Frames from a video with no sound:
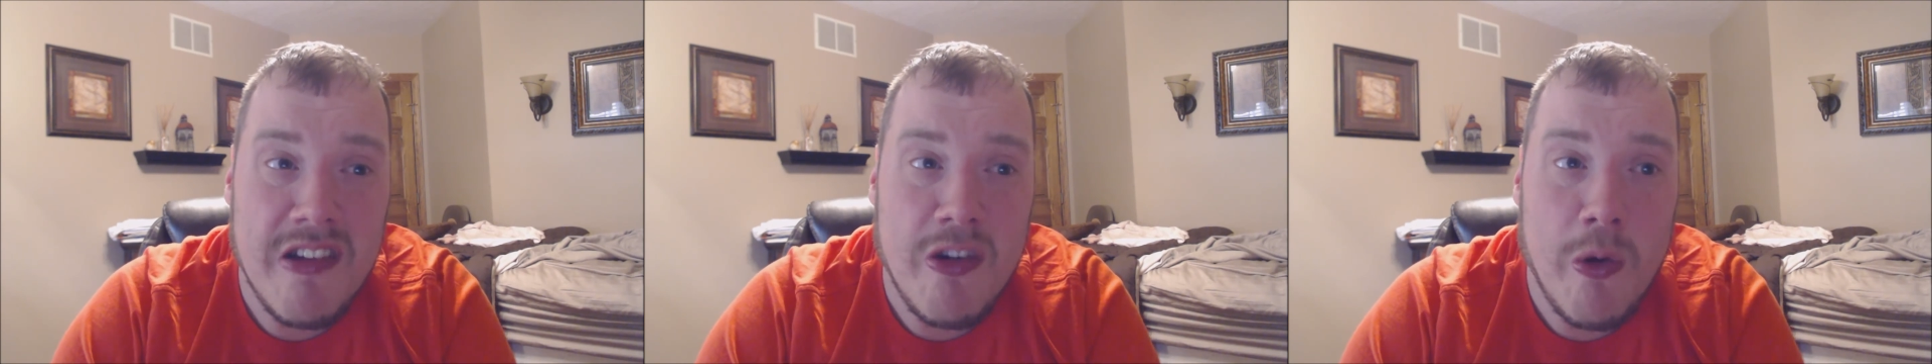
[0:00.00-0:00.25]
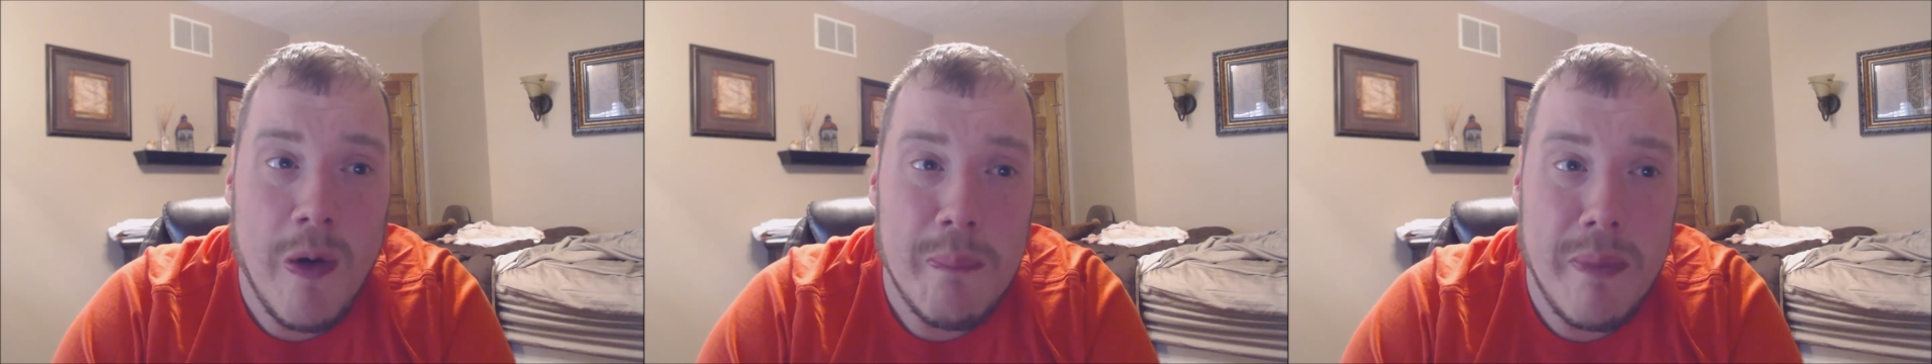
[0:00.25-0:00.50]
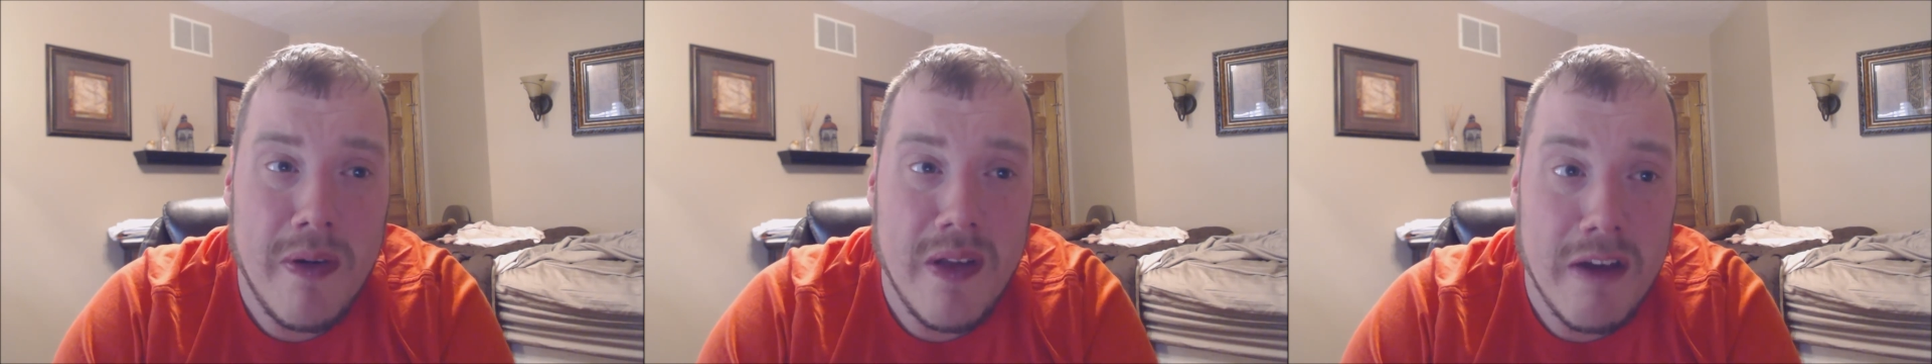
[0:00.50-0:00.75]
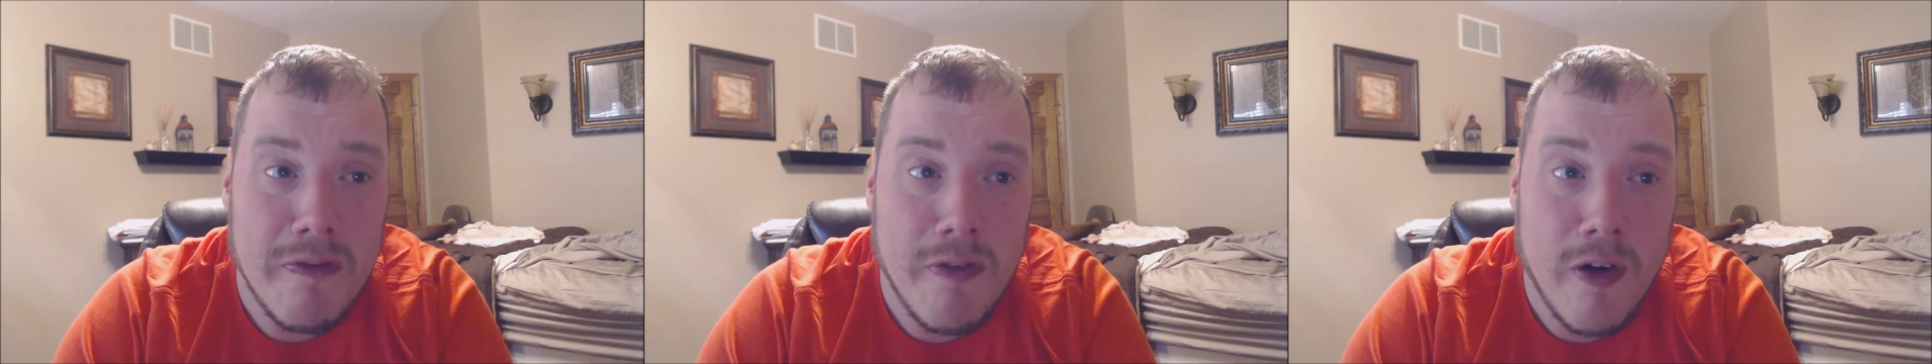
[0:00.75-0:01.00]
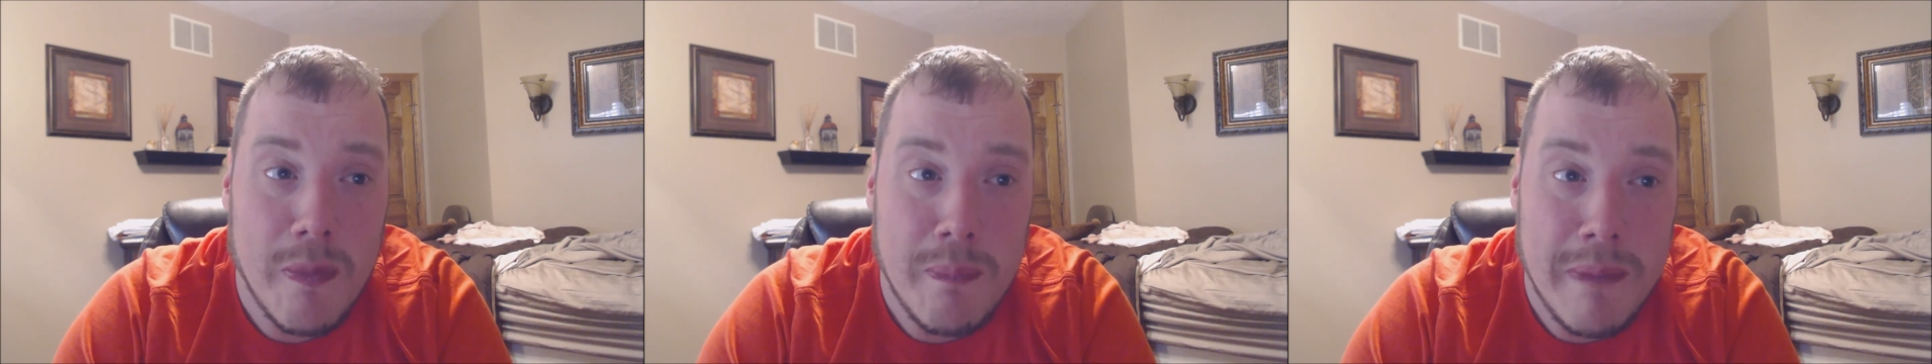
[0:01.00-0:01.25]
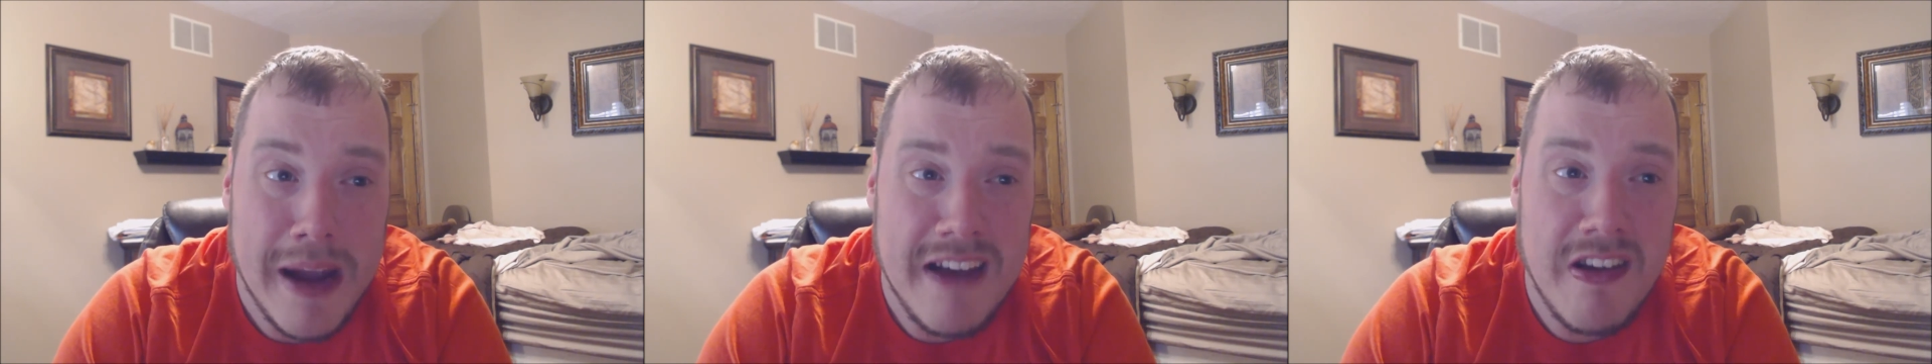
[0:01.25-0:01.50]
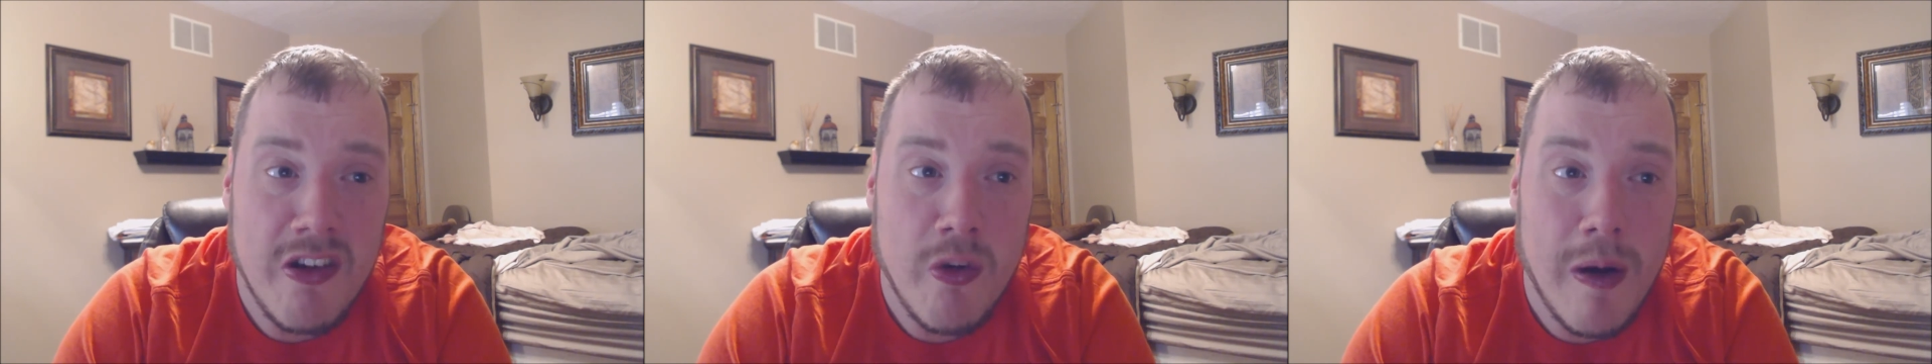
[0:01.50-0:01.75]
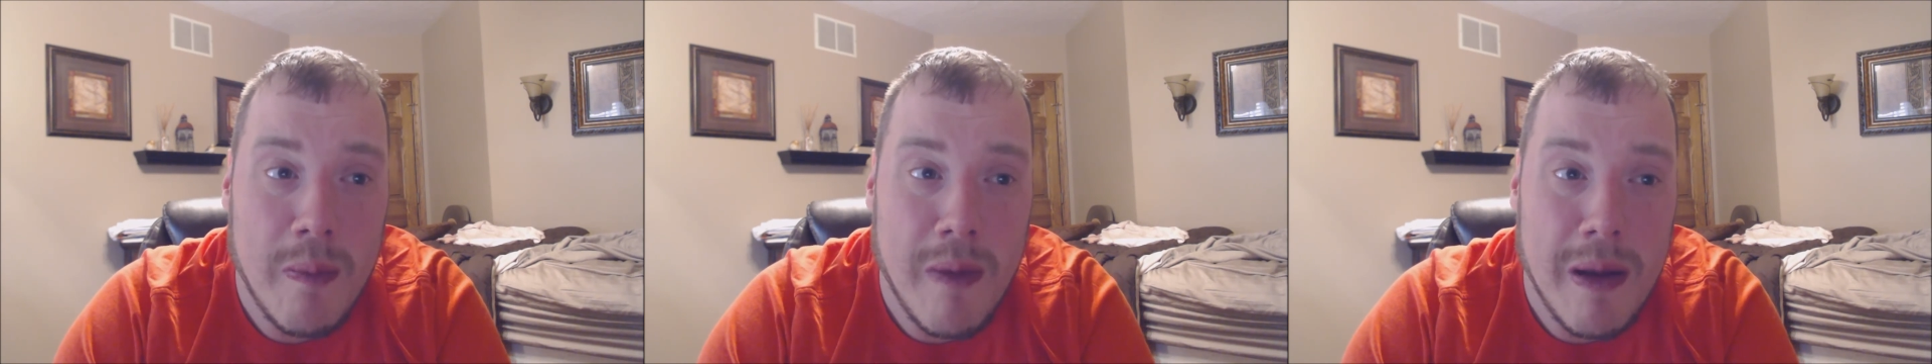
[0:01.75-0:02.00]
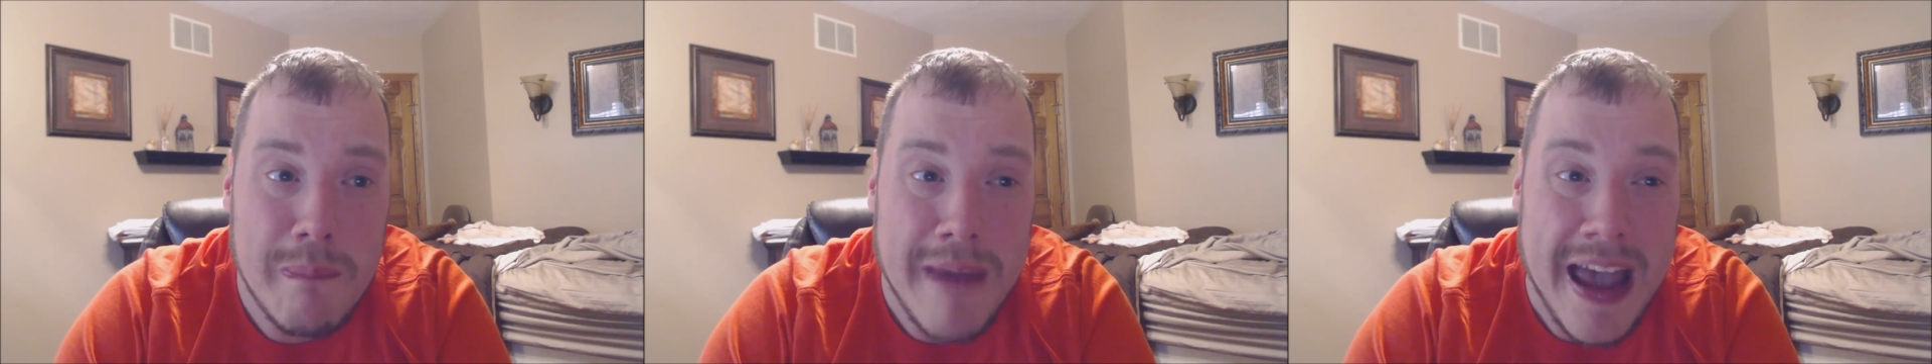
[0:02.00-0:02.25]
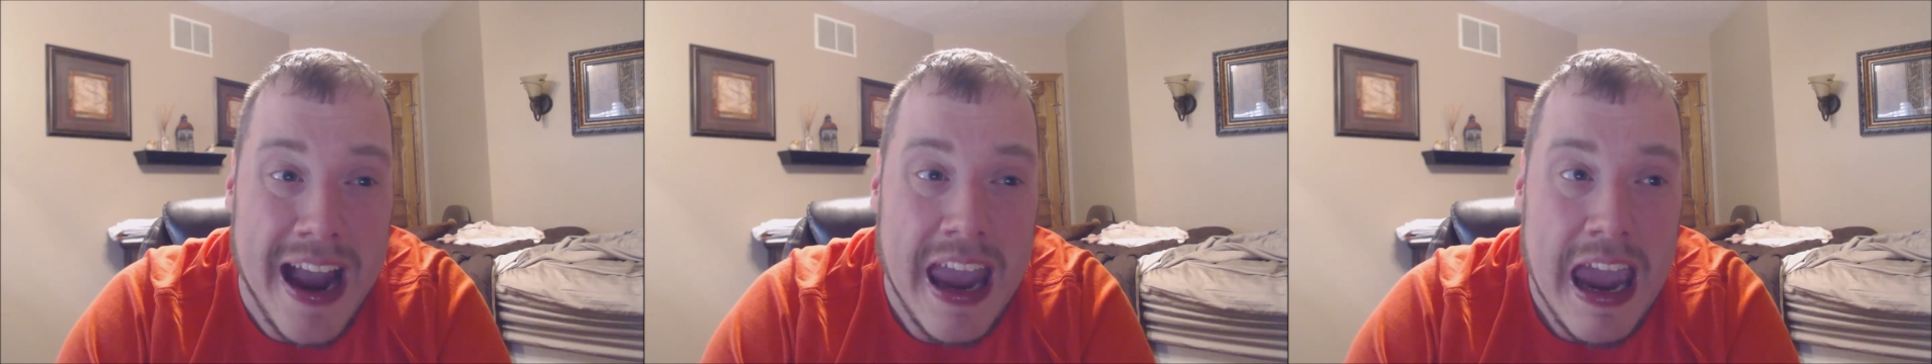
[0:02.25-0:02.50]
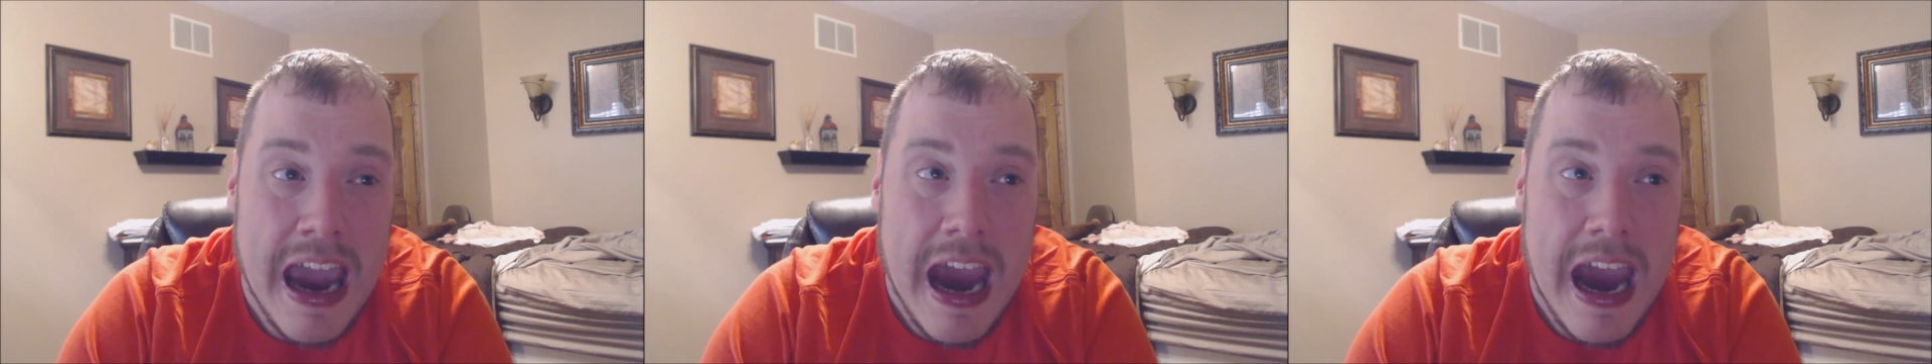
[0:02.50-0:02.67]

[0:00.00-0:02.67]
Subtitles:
is who I'm pulling for. Paige is who I want back.